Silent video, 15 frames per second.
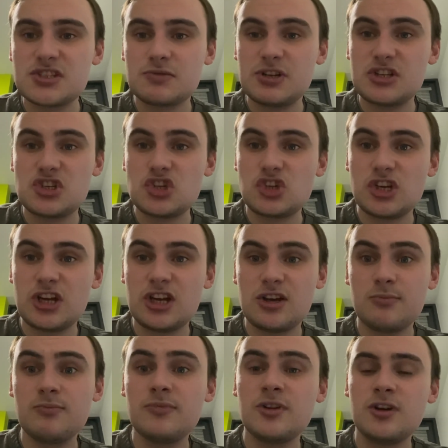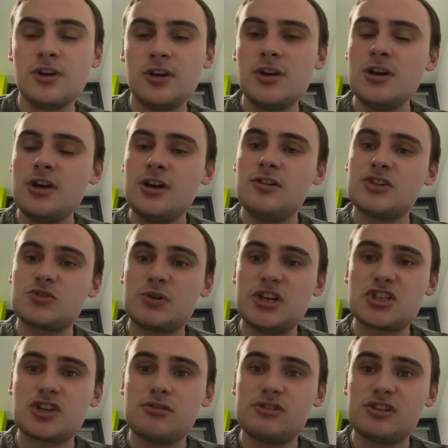which where
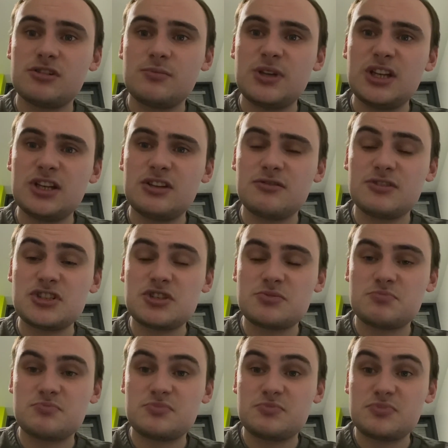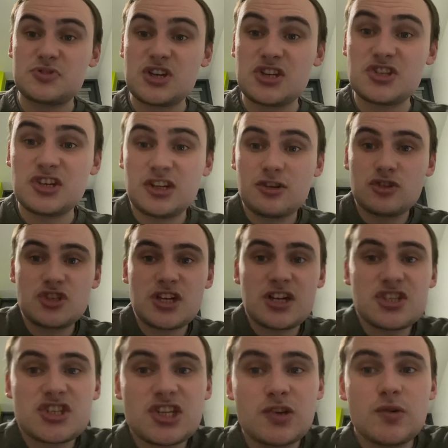it's going at the minute, there is potentially a good
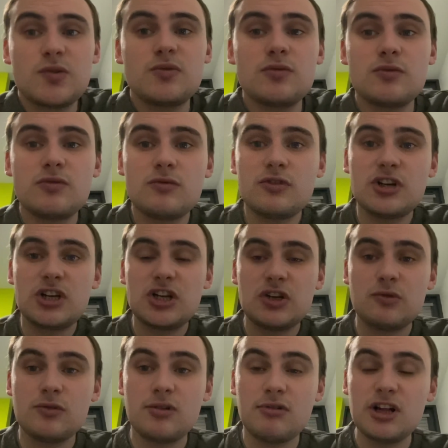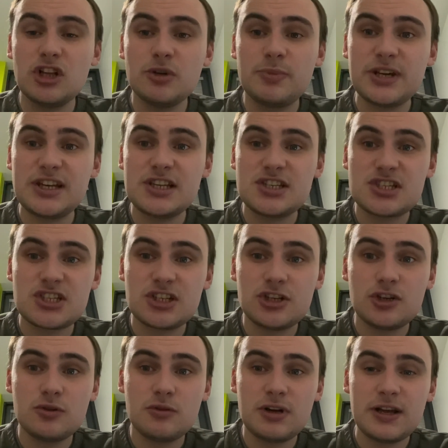chance that we will be.
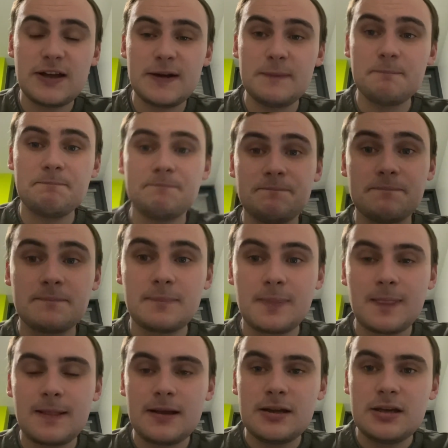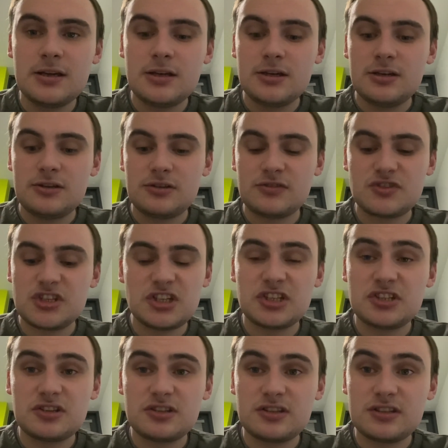So, and
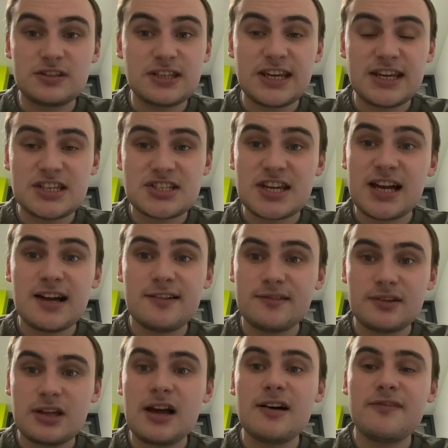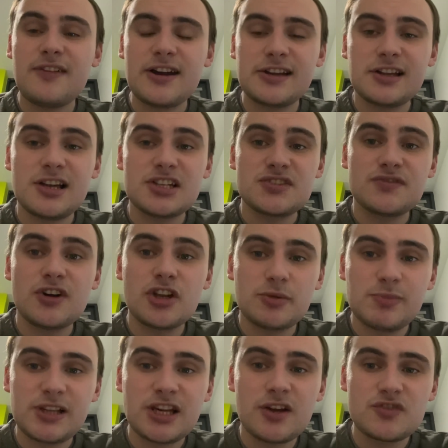obviously the dates aren't finalised for the
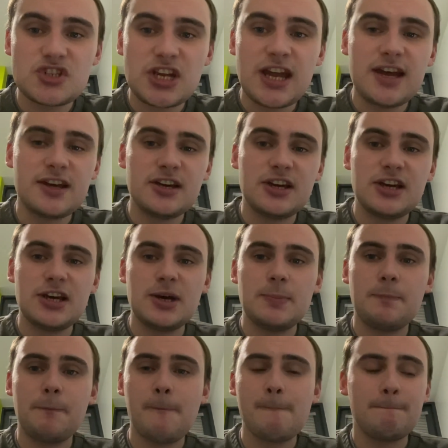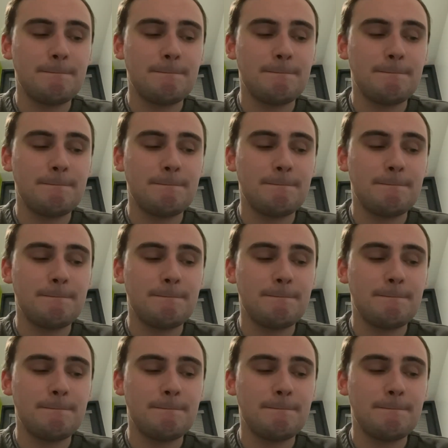playoffs yet. So